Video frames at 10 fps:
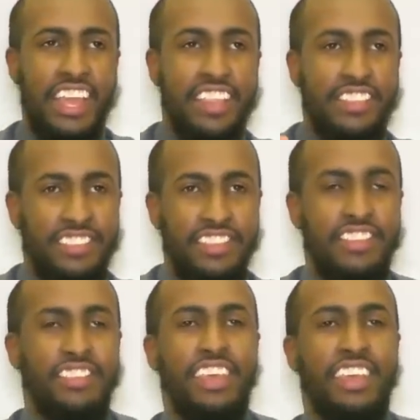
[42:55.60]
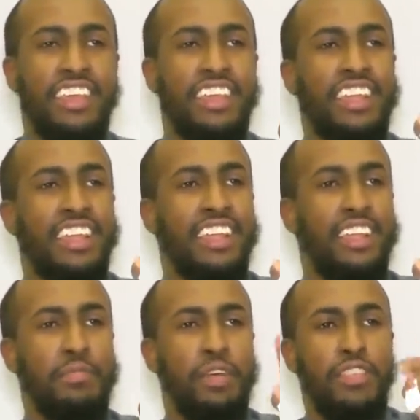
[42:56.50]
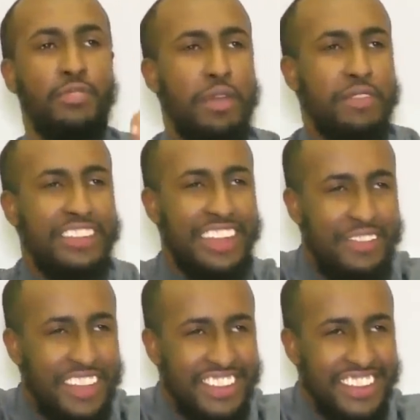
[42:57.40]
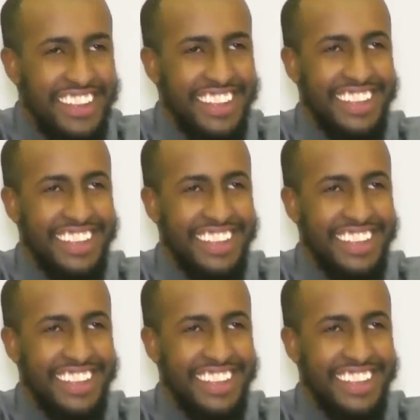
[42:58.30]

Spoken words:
Hey, the sisters said, brothers, how much did I mention?